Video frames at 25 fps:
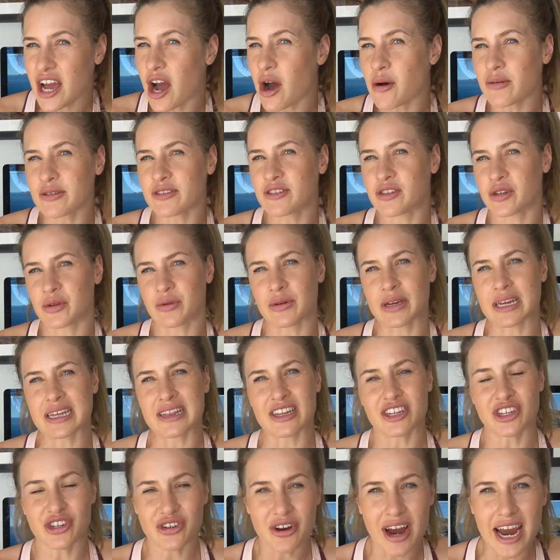I was doing,
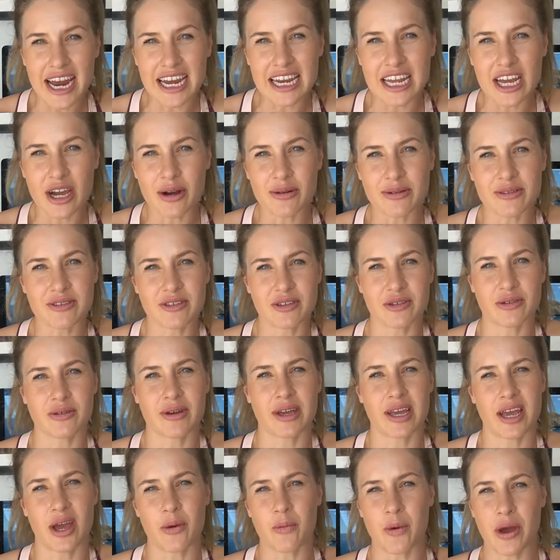the training I was
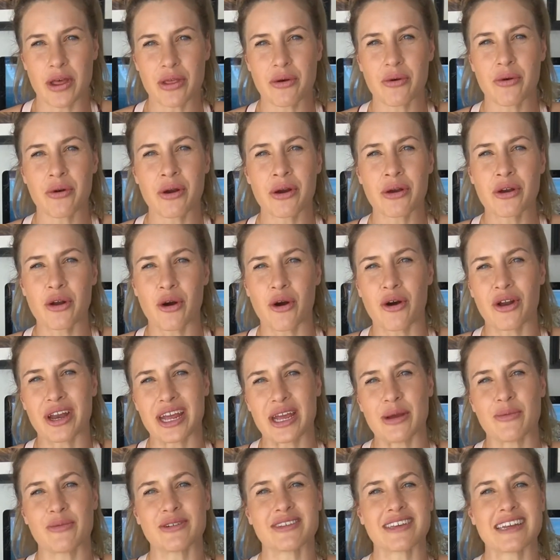doing, and whether or not
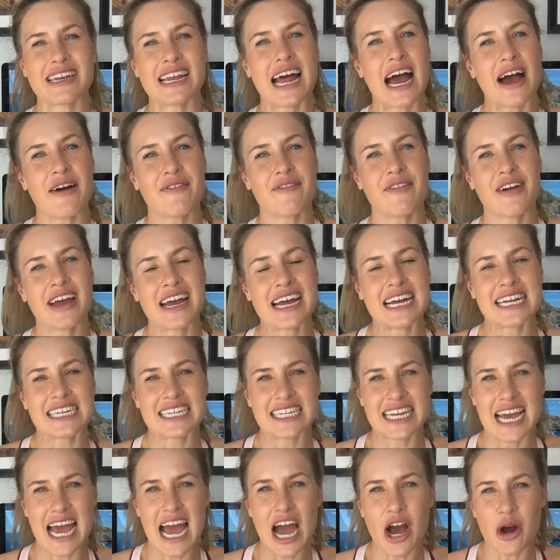it was enough
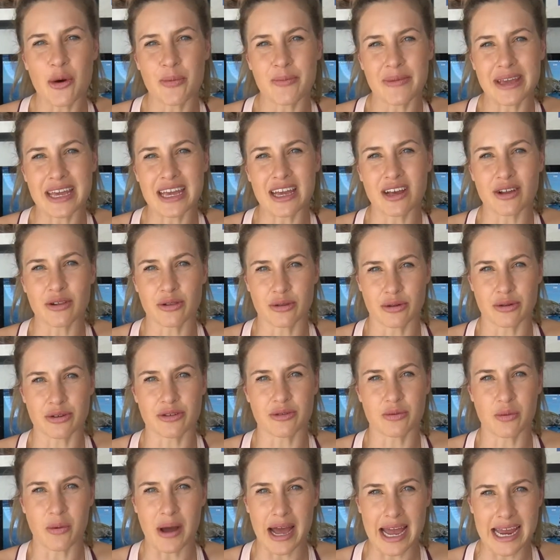to help me
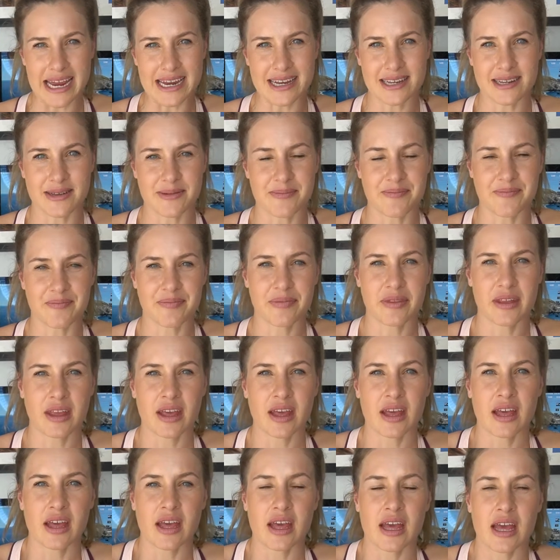lose weight.
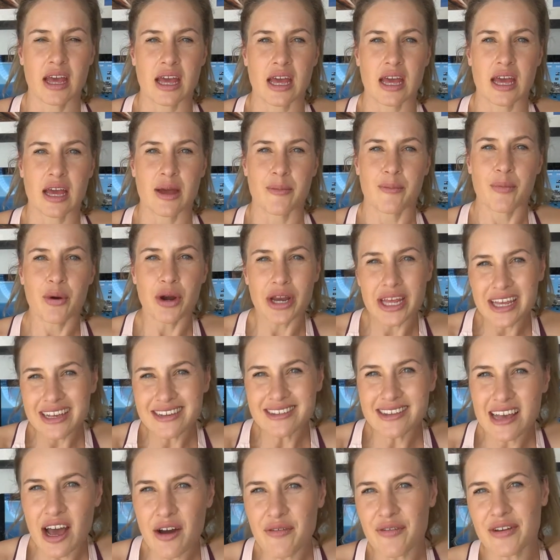Putting
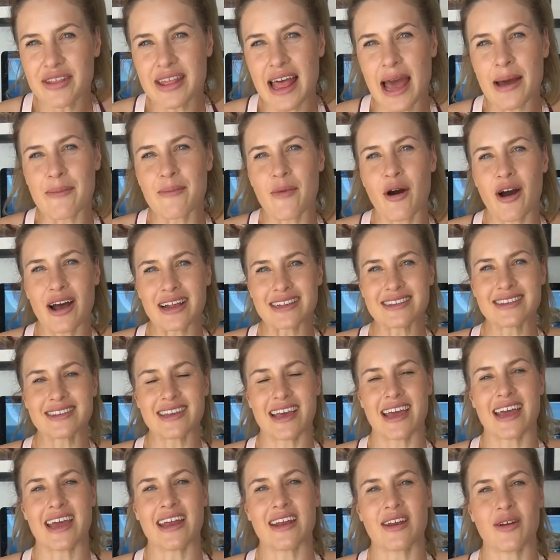yourself in that
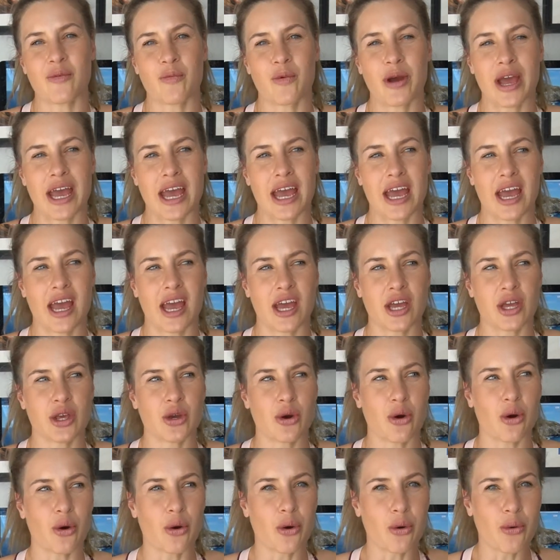mindset where
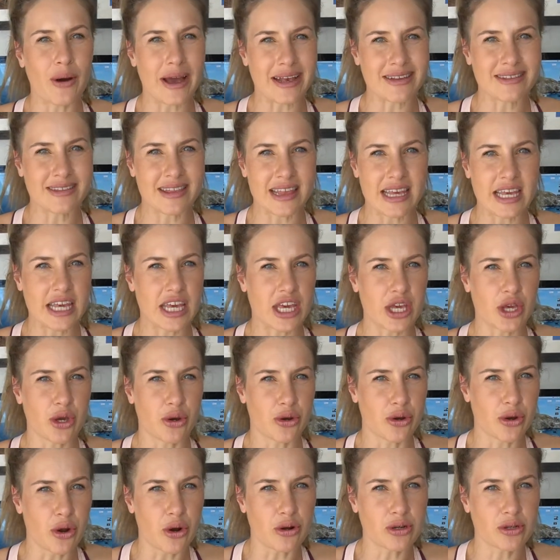you're always thinking you're
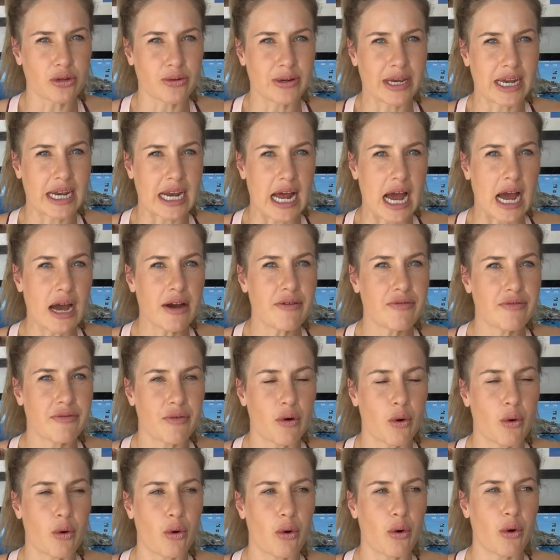not doing enough,
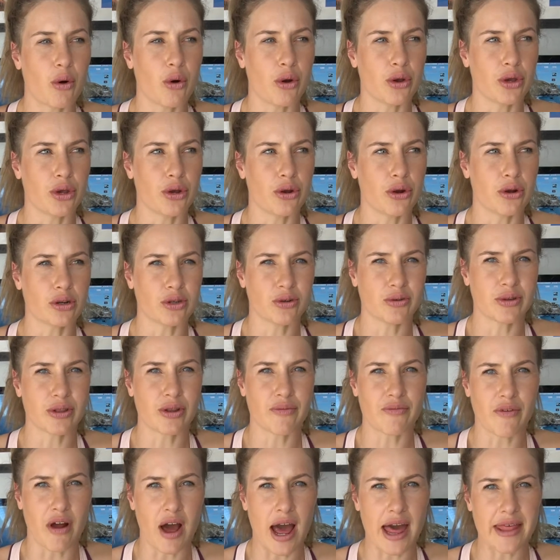or you're not doing the
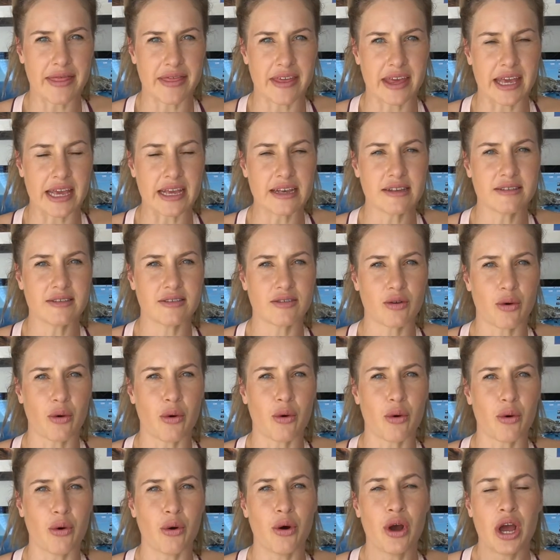right things,
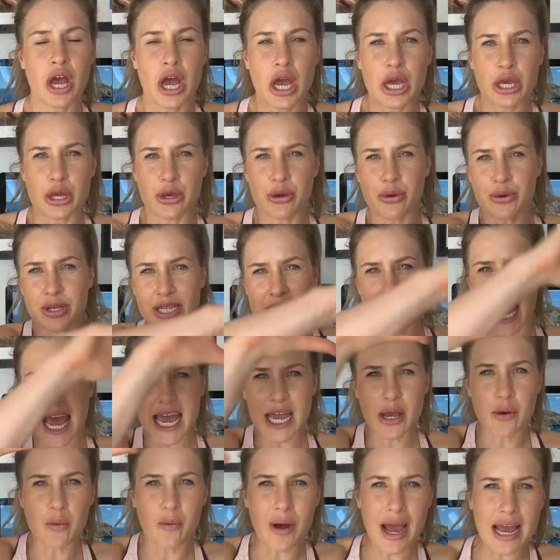or you
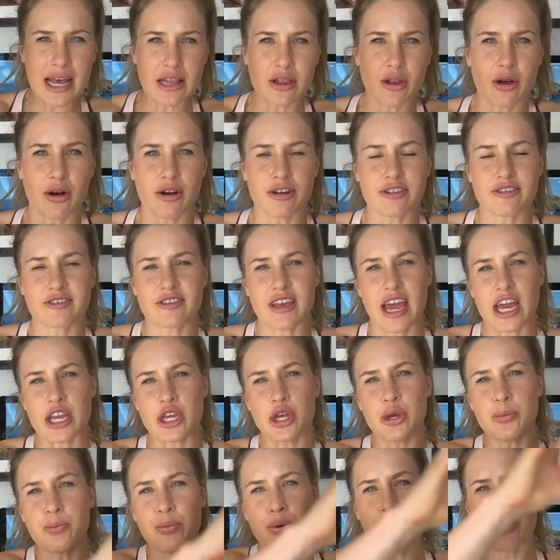take weight loss and
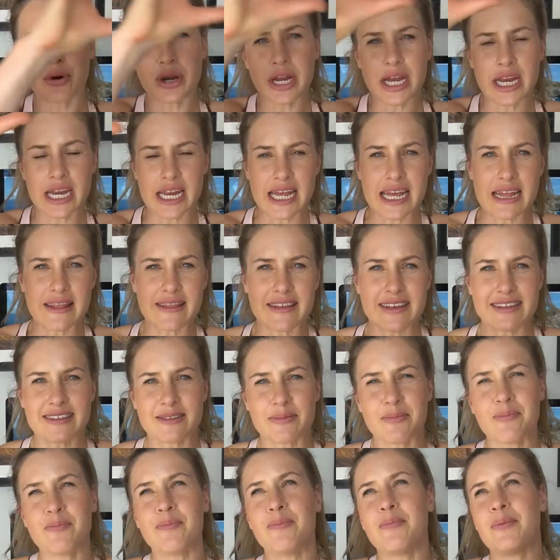you put it in this
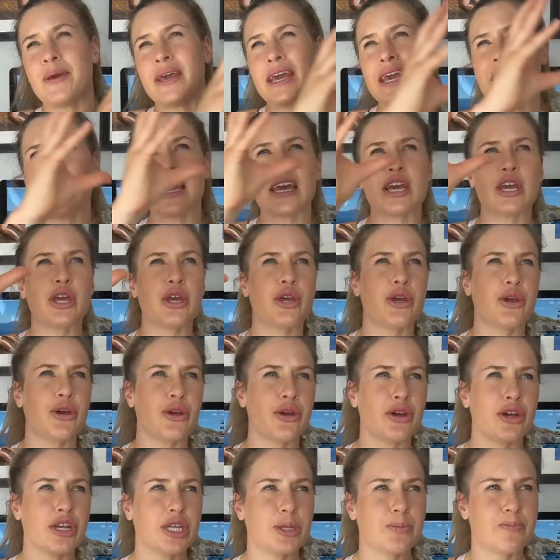big,
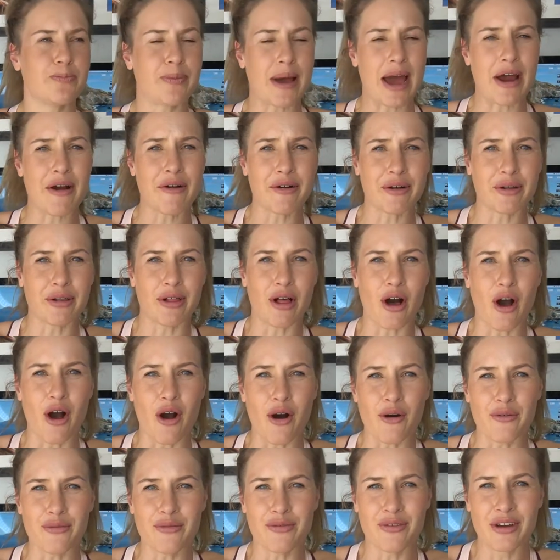huge barrel
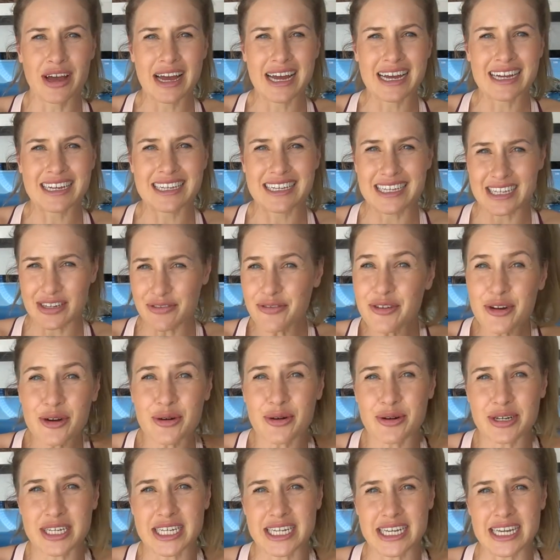of
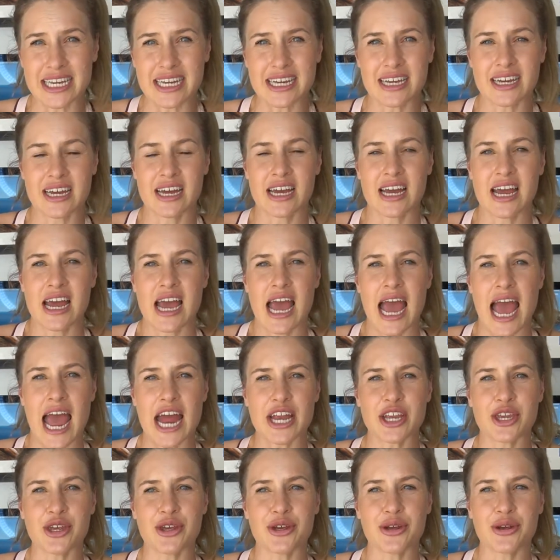difficulty,
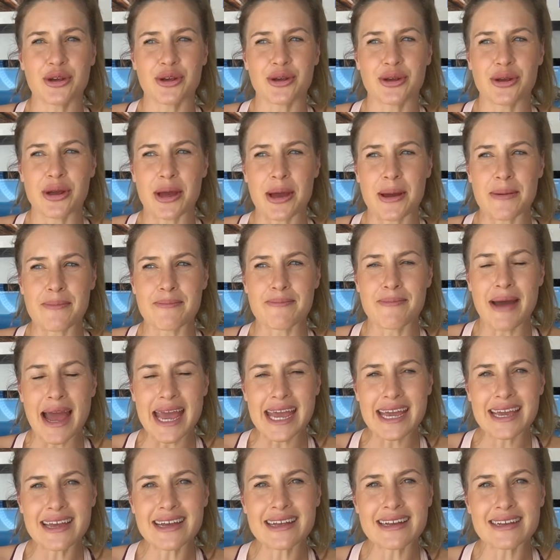and you
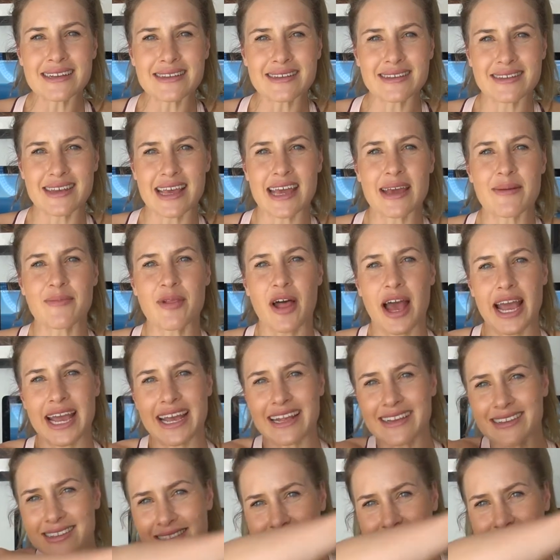make it seem like it's